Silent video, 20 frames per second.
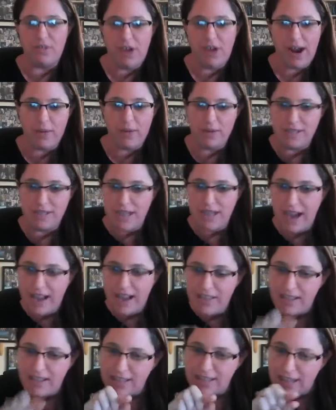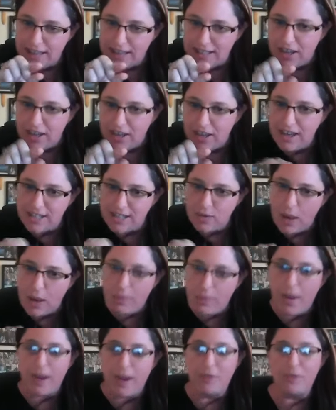hours, there's a little tiny
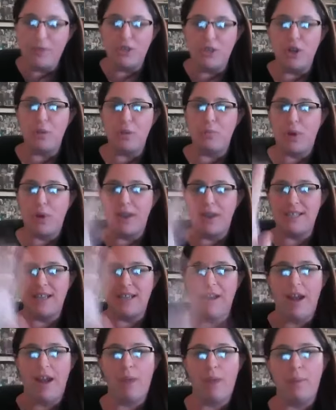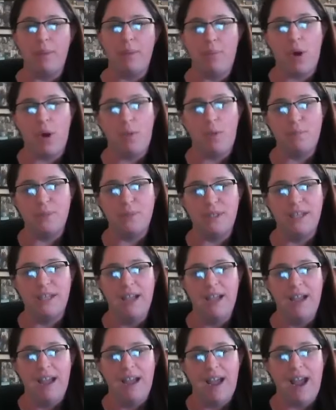square button which you can press and up it pops.
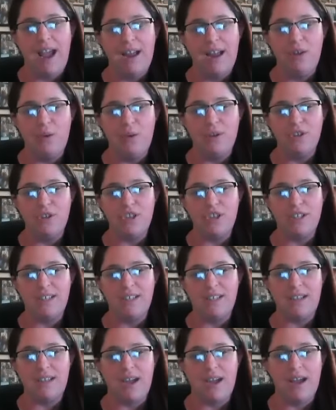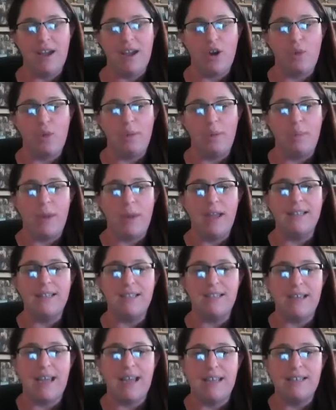And you can just copy,
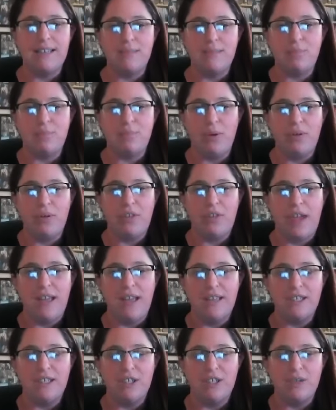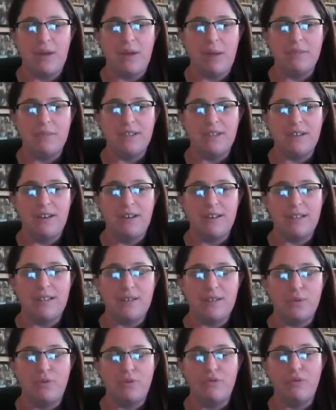paste, and plonk that into Amazon. It
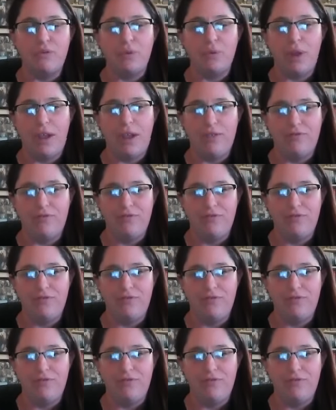does it all for you.